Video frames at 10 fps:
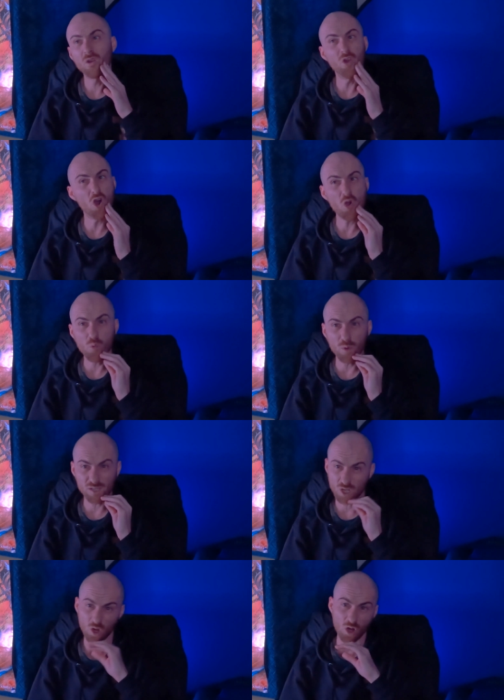No,
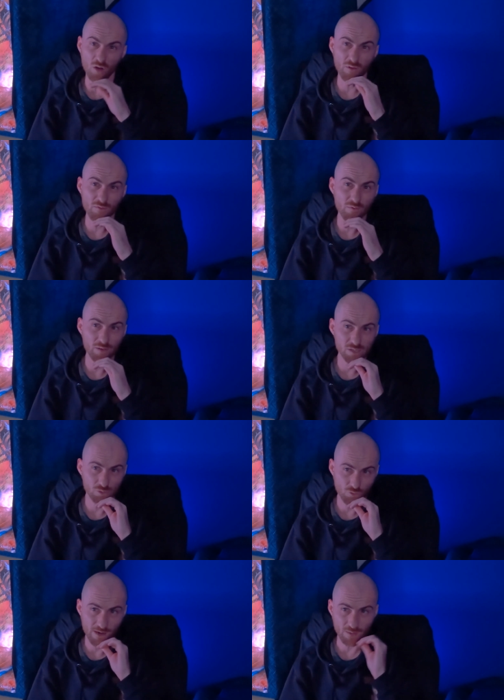there's a lot of other things
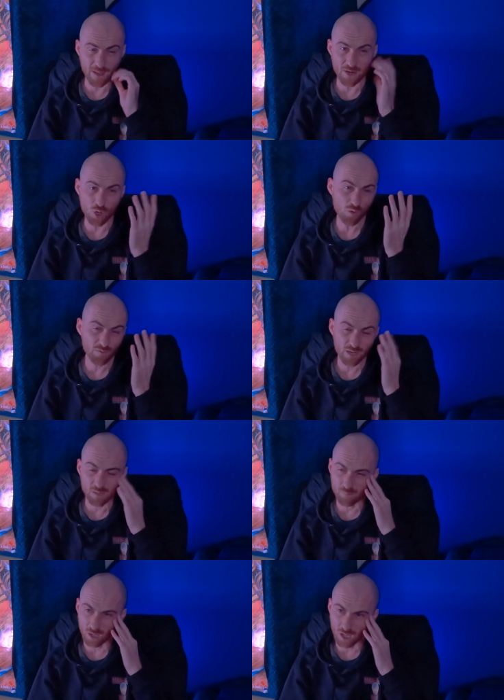I'd recommend over
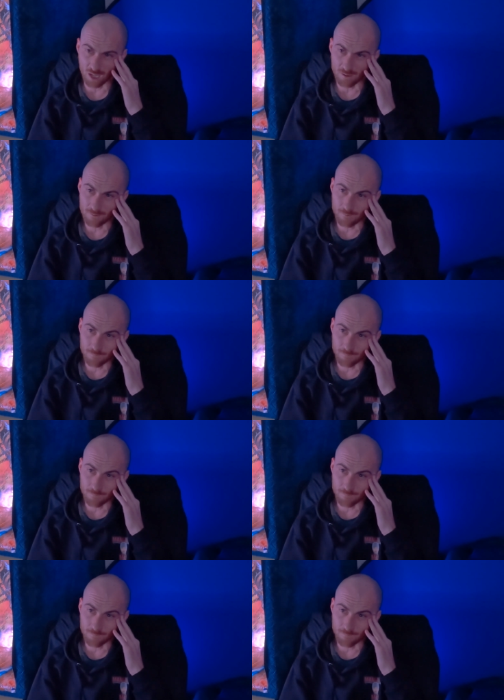it, but